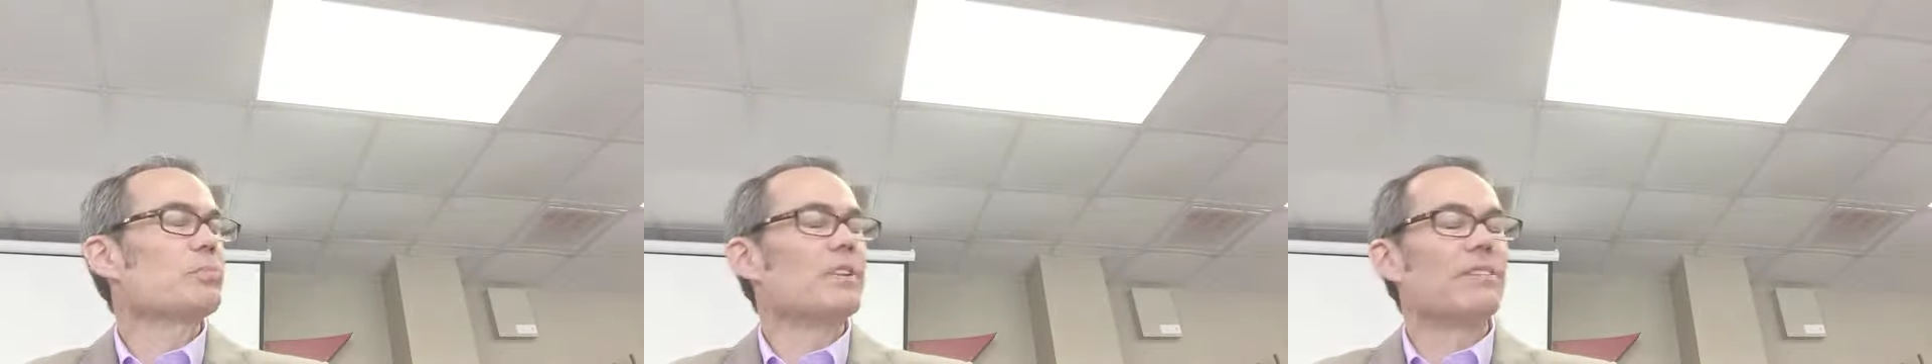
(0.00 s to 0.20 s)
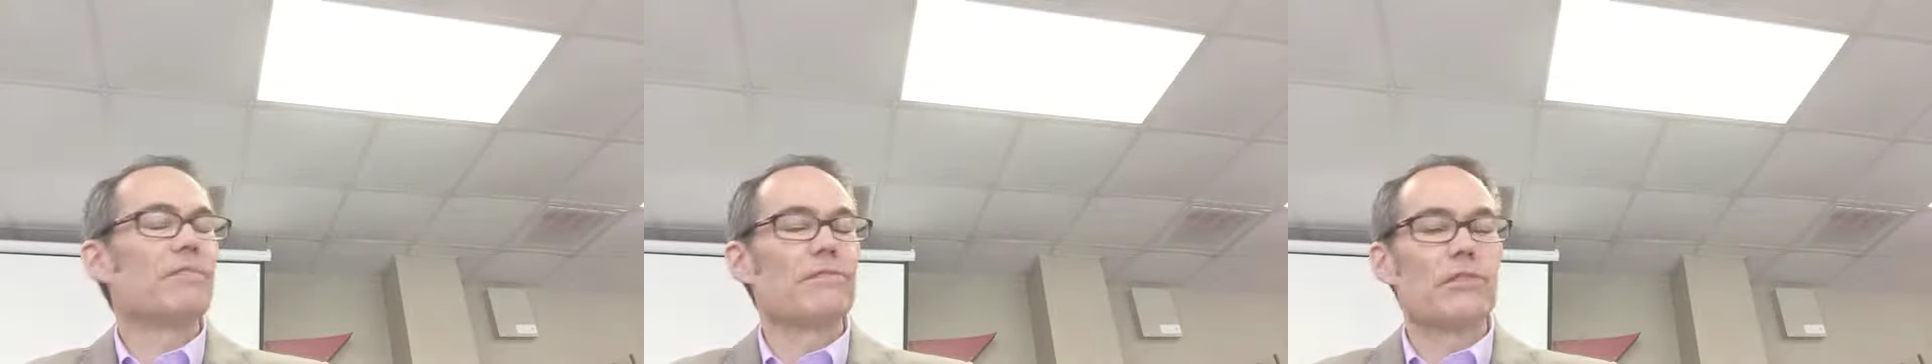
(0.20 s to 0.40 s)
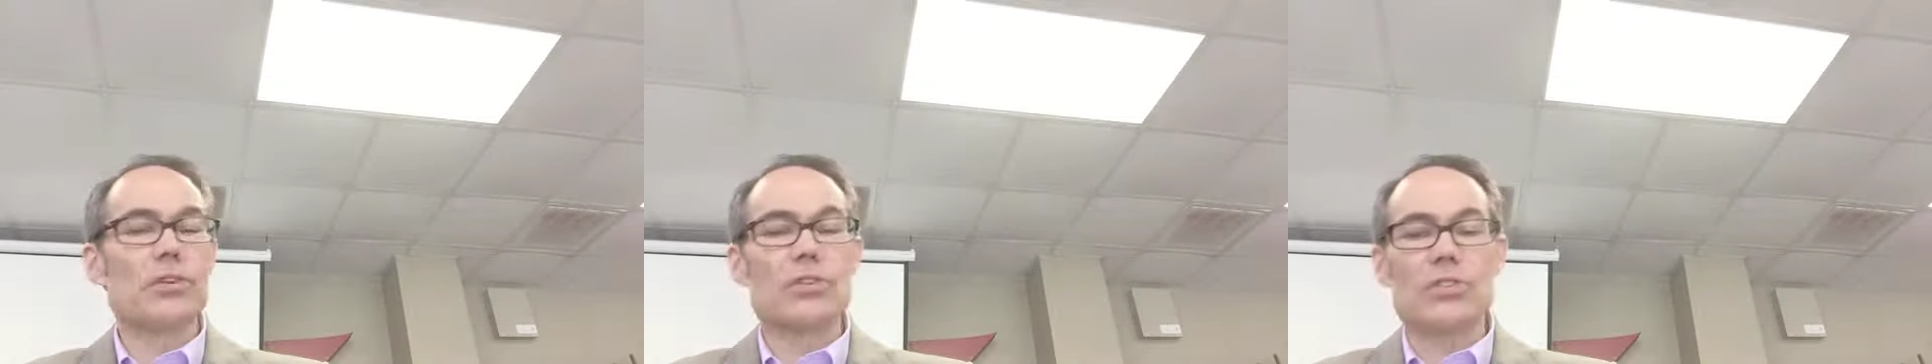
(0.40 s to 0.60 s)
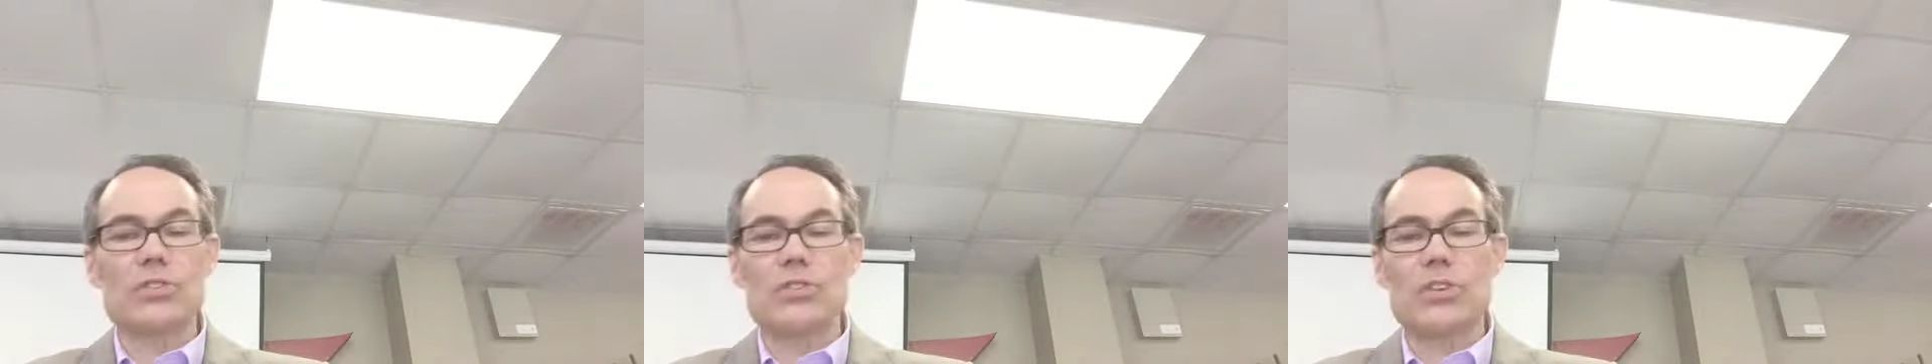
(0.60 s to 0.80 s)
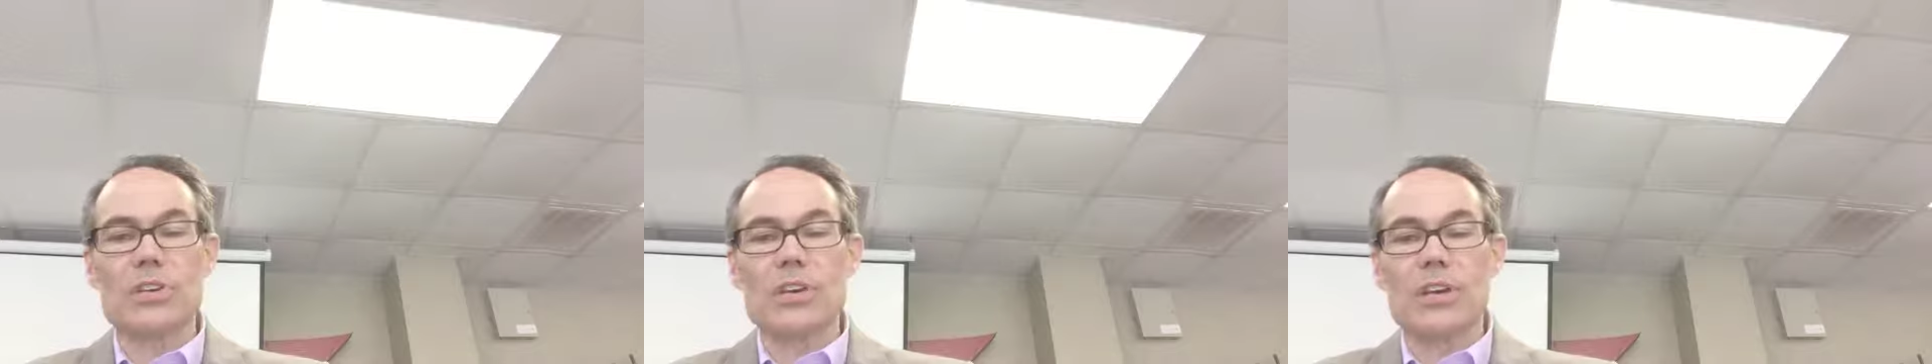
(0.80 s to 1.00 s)
being
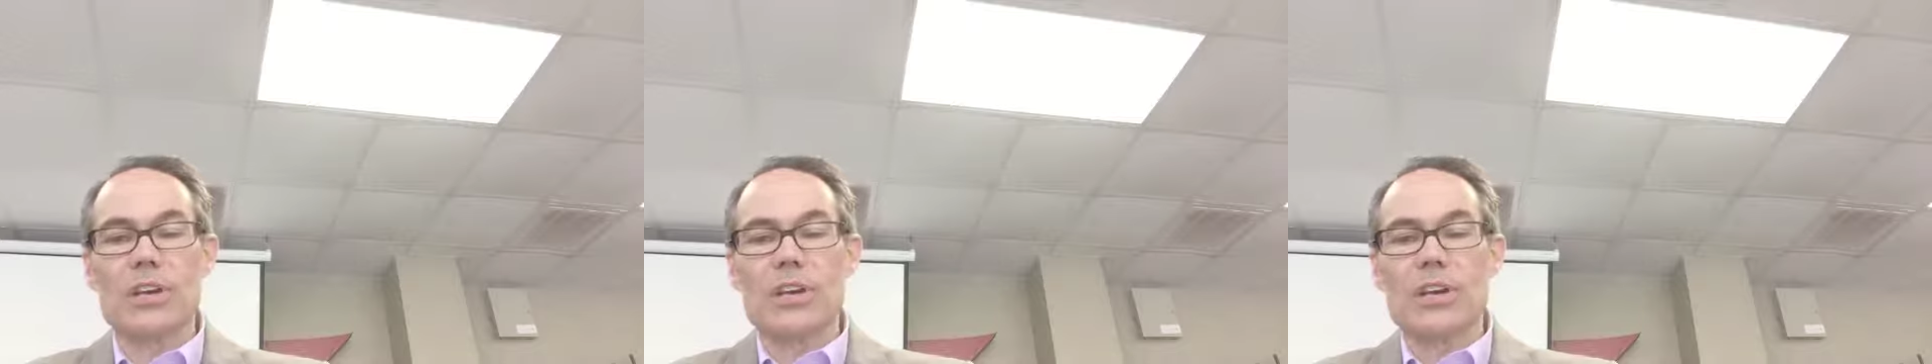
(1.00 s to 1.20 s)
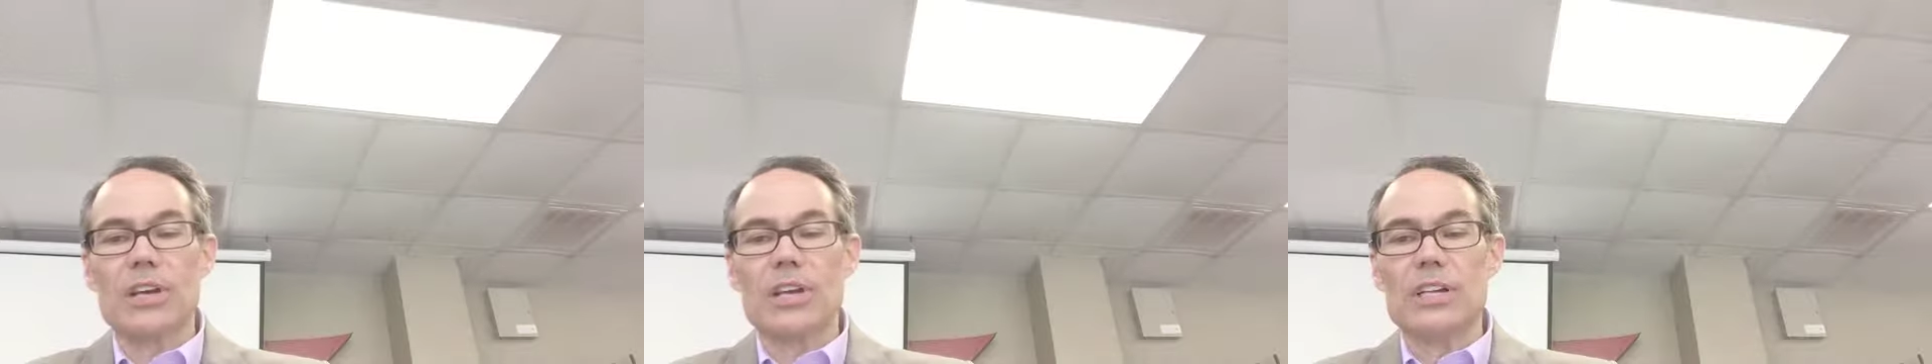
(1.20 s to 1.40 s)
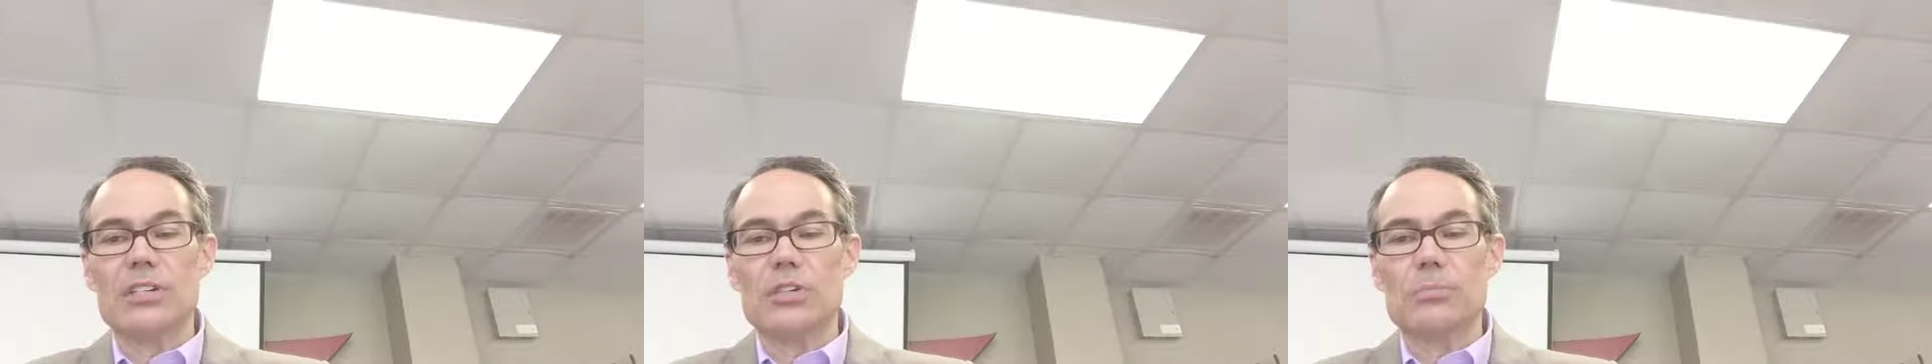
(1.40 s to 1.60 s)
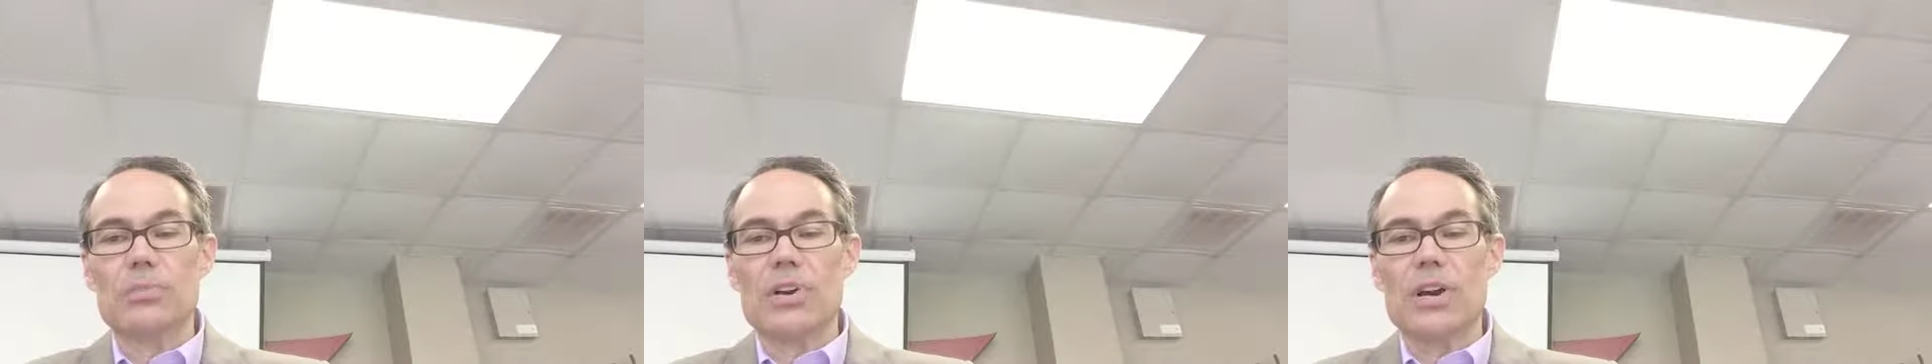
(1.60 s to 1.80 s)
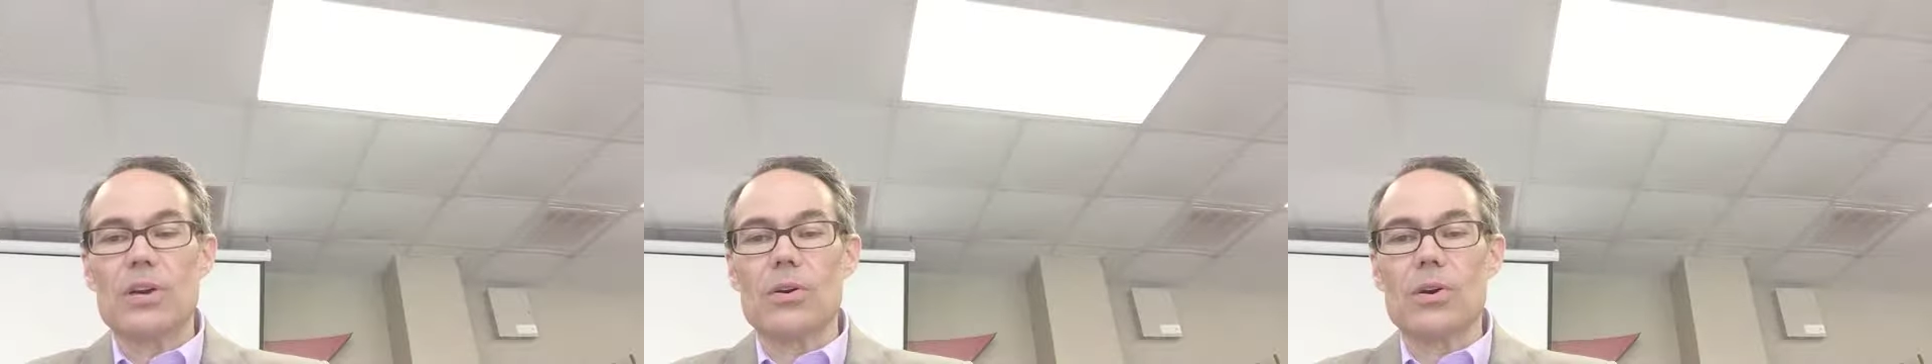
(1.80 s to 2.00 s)
first in your
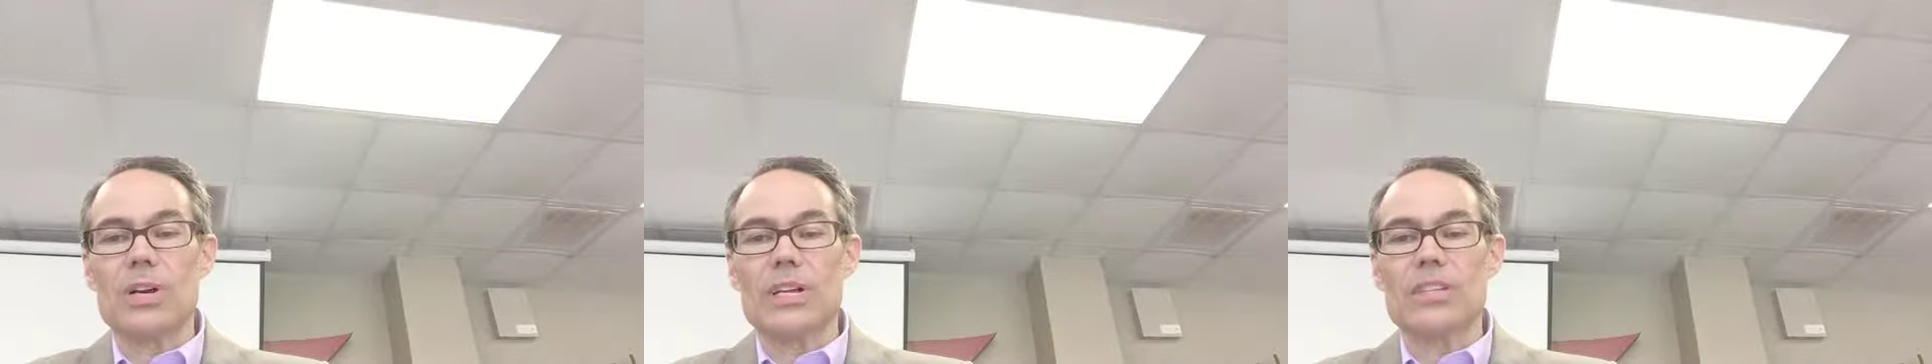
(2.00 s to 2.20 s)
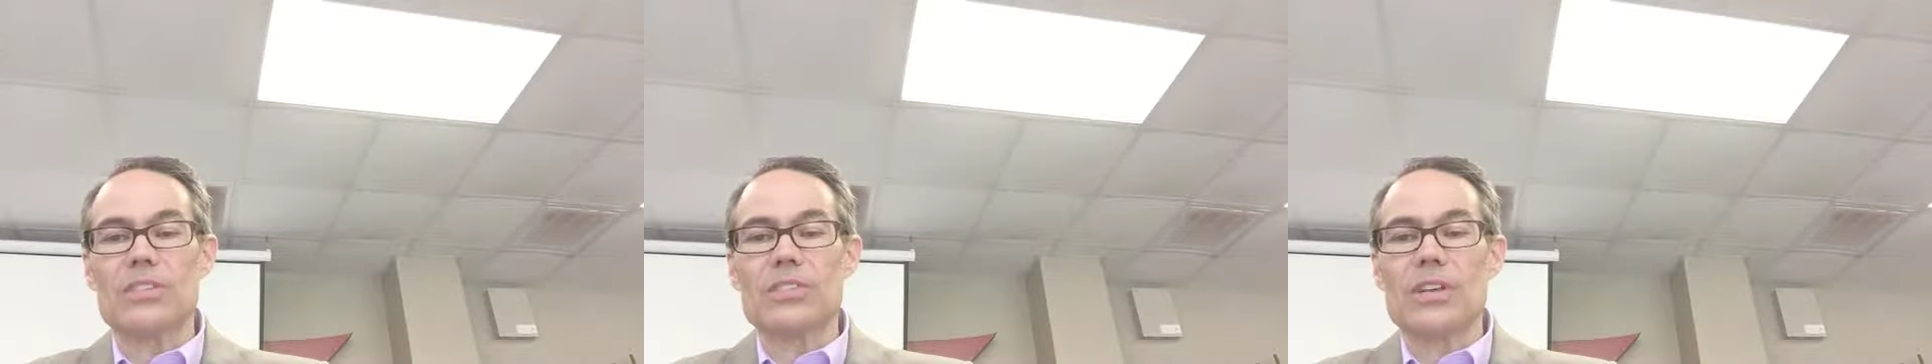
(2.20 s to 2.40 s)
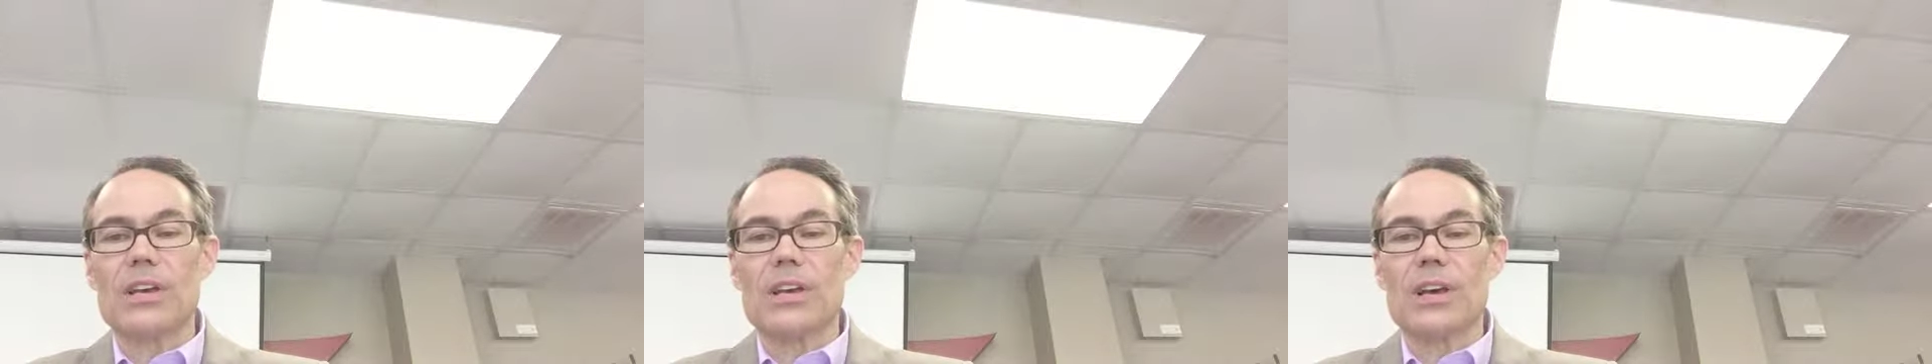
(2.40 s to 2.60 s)
priorities.